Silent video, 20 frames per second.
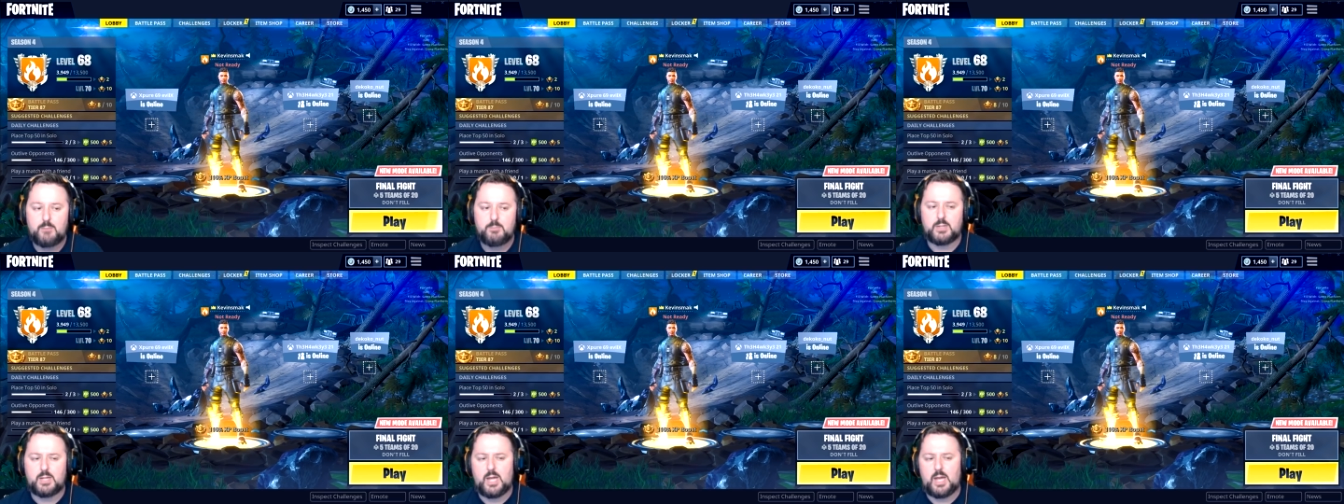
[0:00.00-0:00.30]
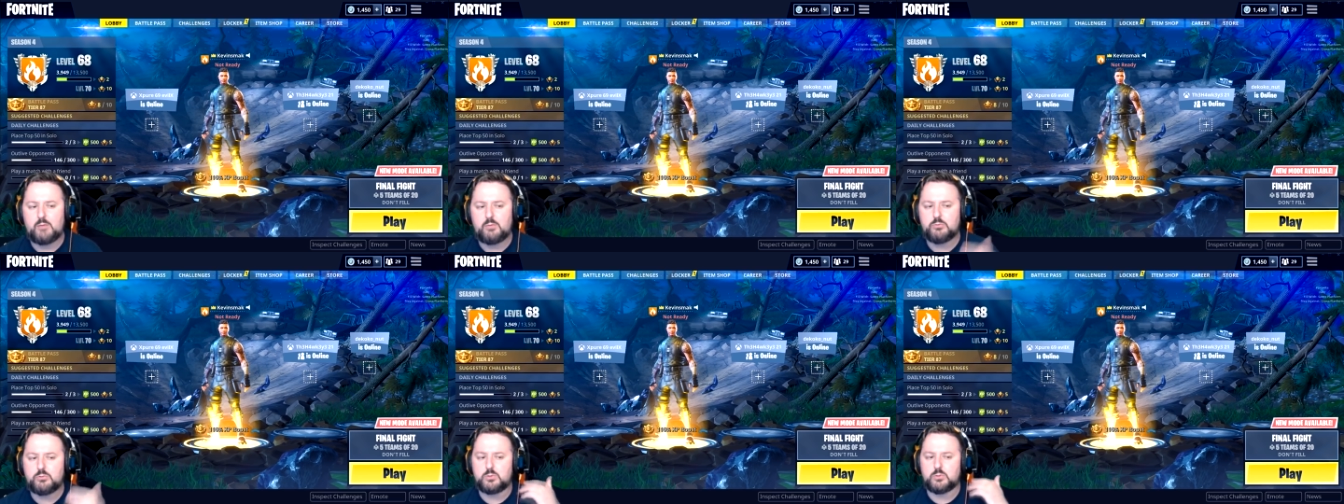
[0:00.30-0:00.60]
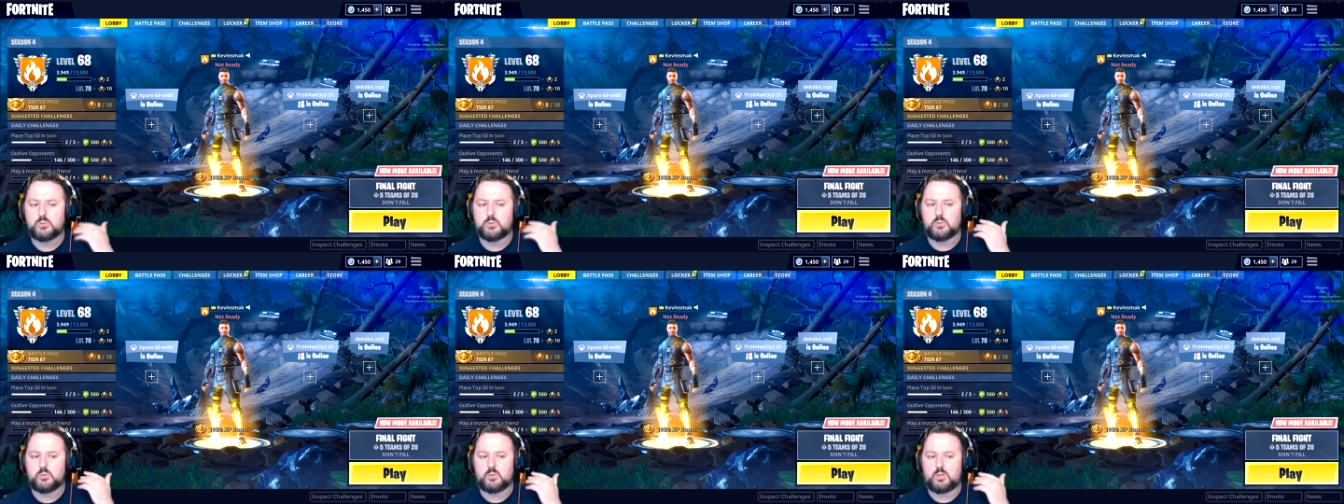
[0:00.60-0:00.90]
but
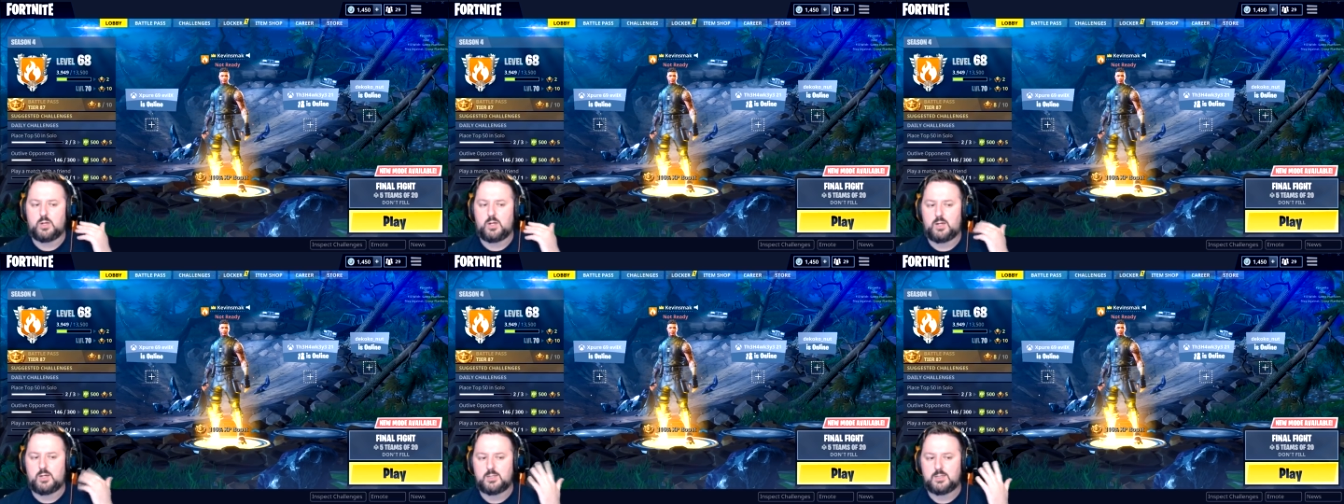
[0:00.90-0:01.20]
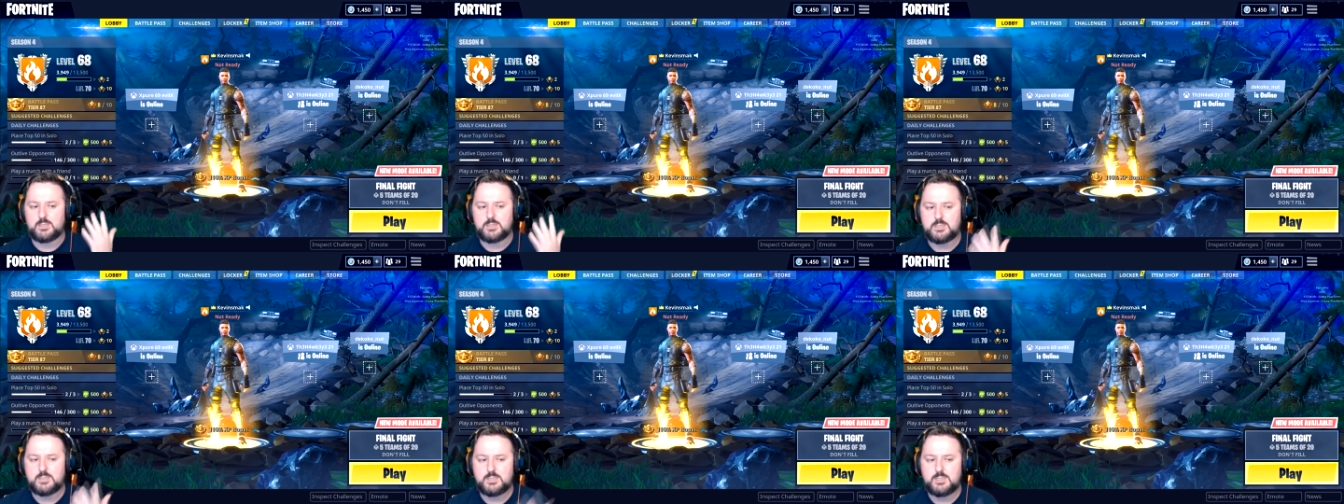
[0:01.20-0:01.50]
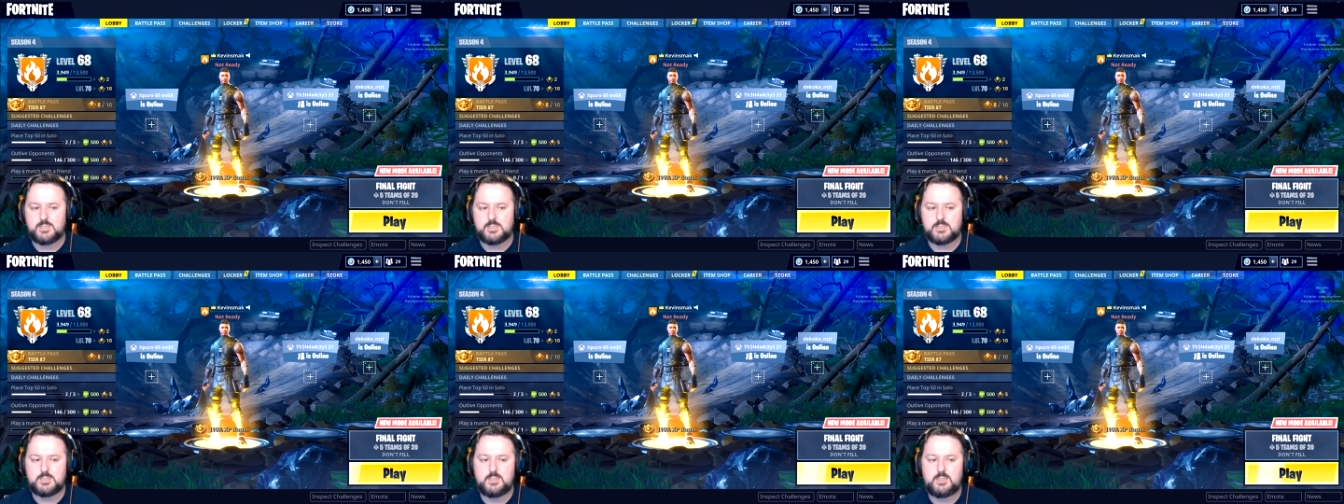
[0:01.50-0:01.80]
after uh,
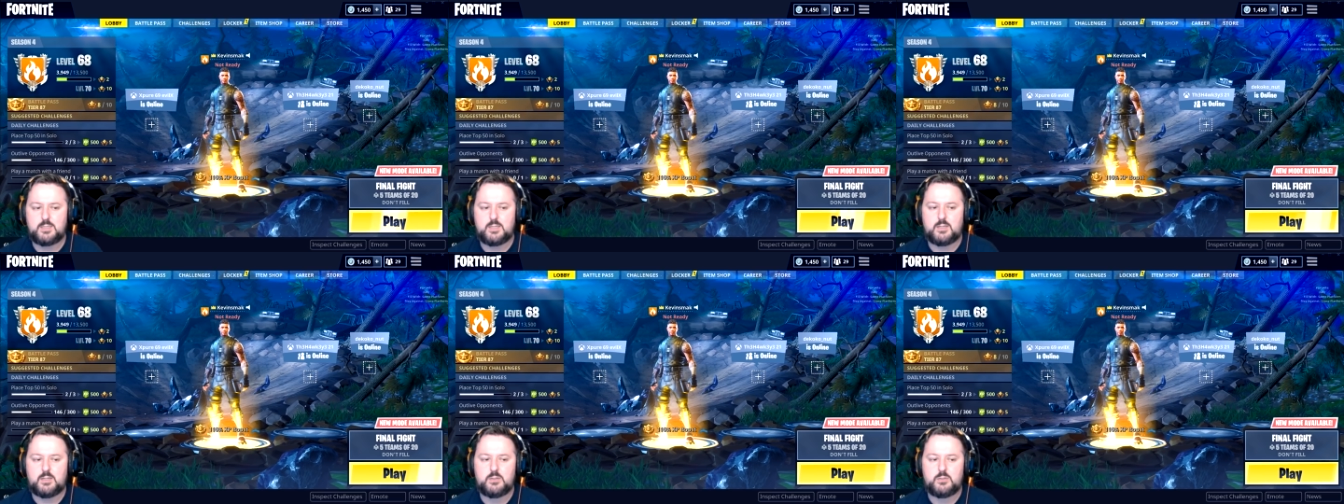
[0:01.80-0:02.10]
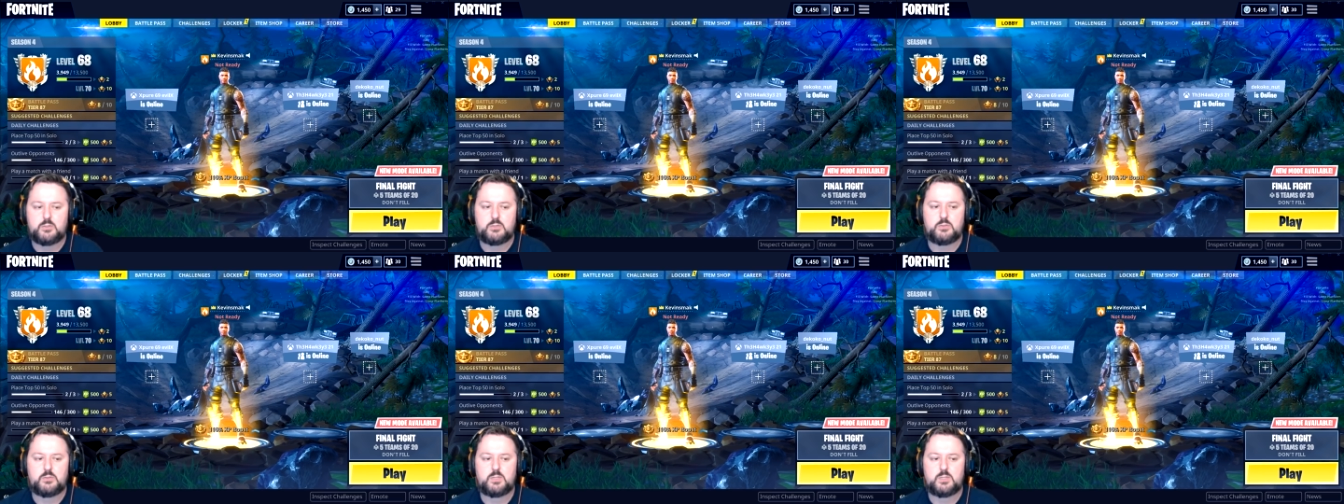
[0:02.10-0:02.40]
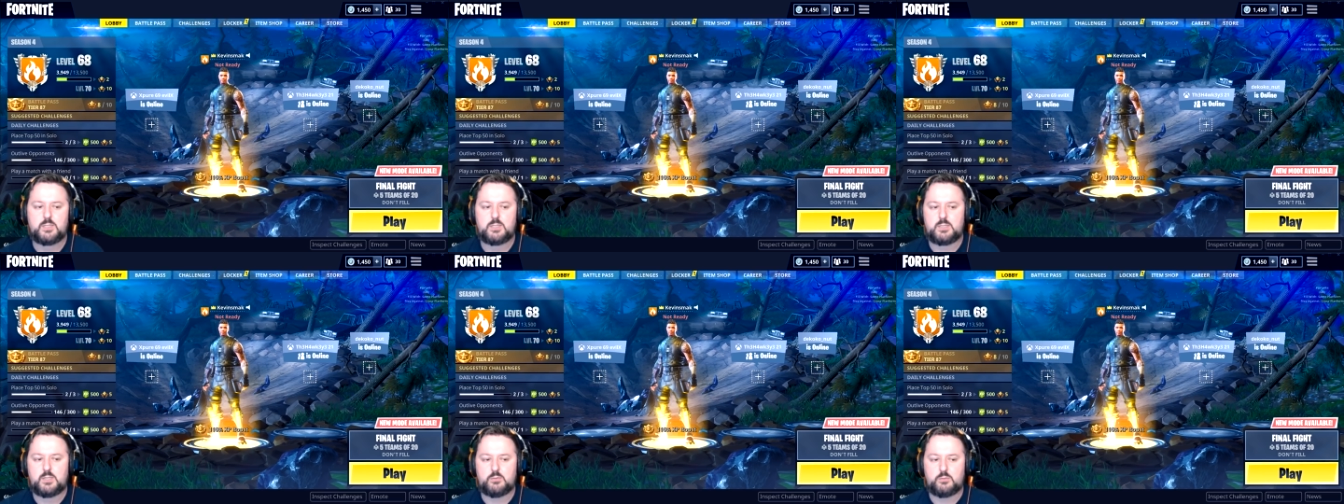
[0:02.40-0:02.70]
60 you do
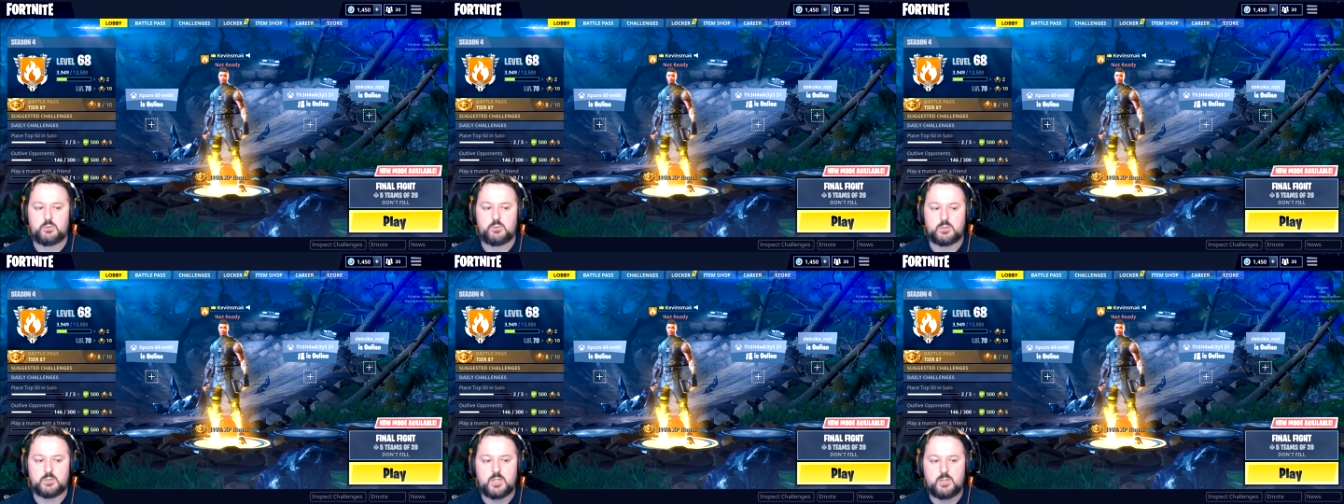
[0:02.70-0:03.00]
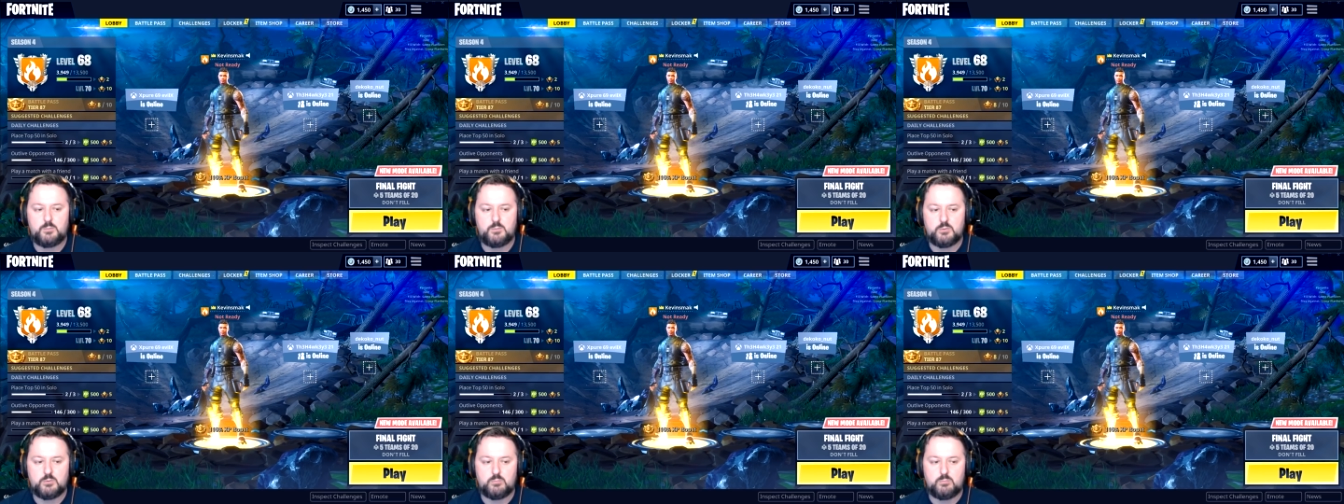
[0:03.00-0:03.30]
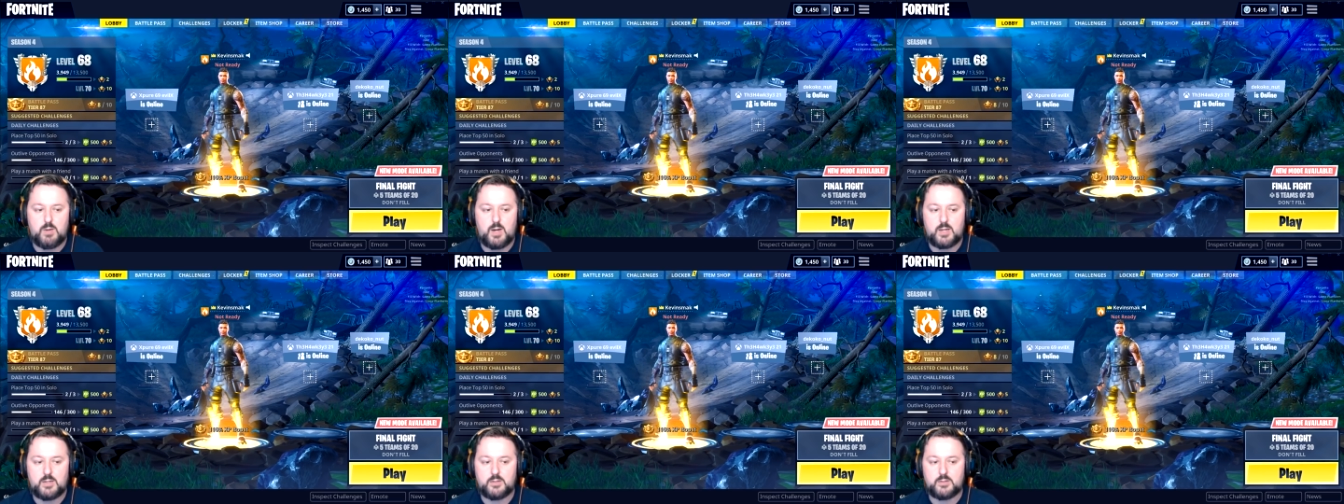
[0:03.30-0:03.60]
need different types of
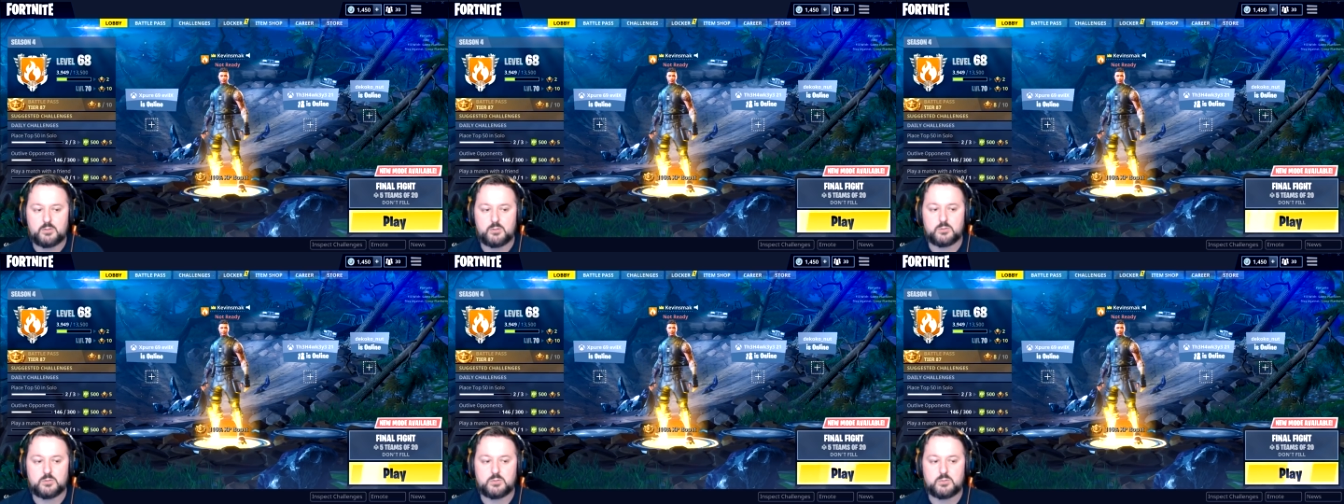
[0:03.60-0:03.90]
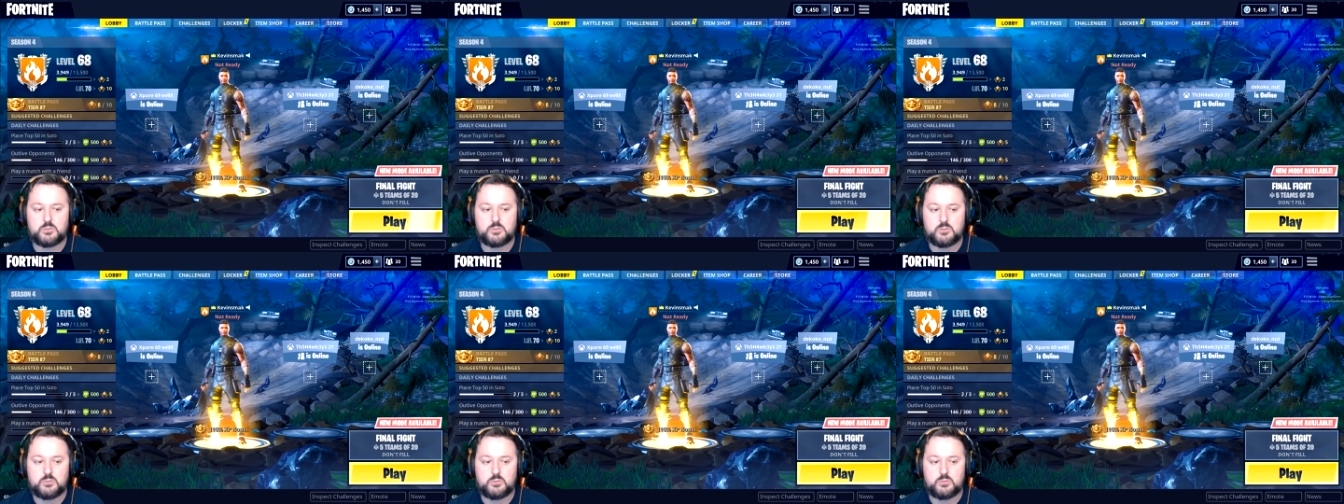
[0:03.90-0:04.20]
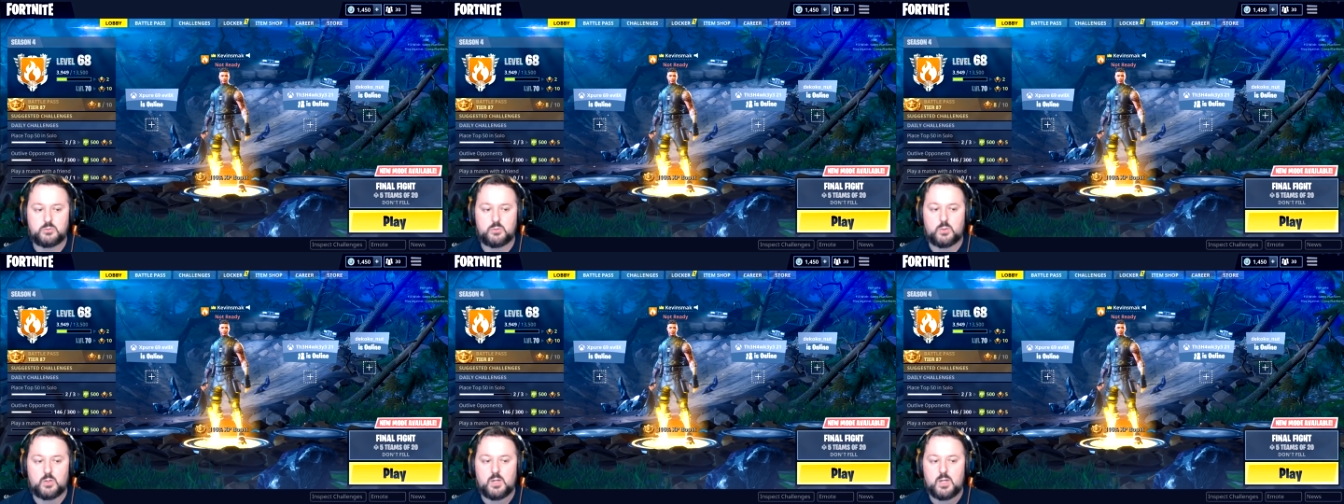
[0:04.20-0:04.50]
monitors
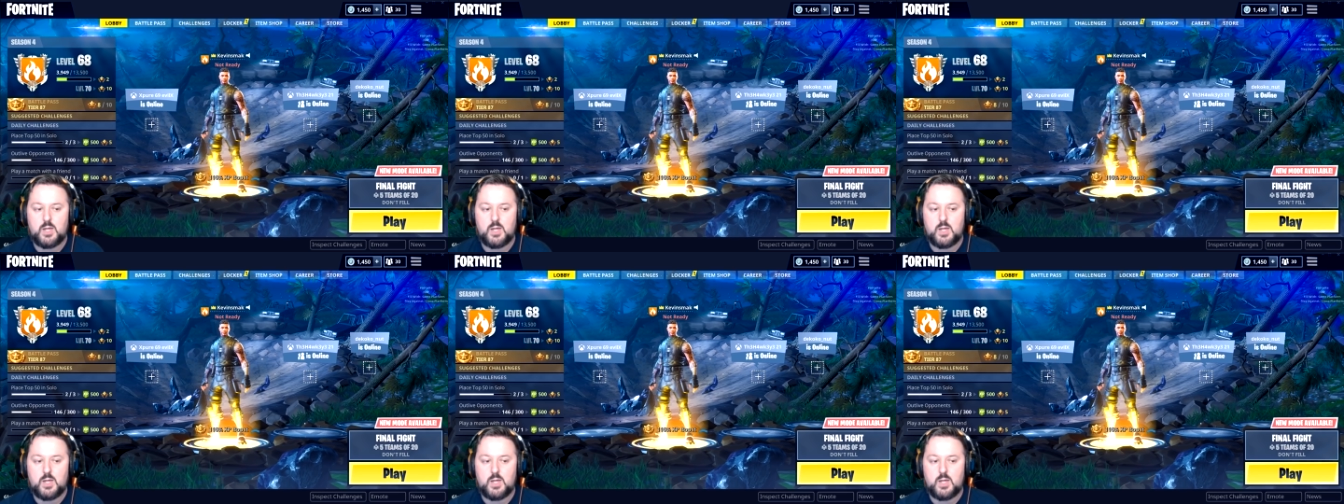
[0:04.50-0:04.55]
to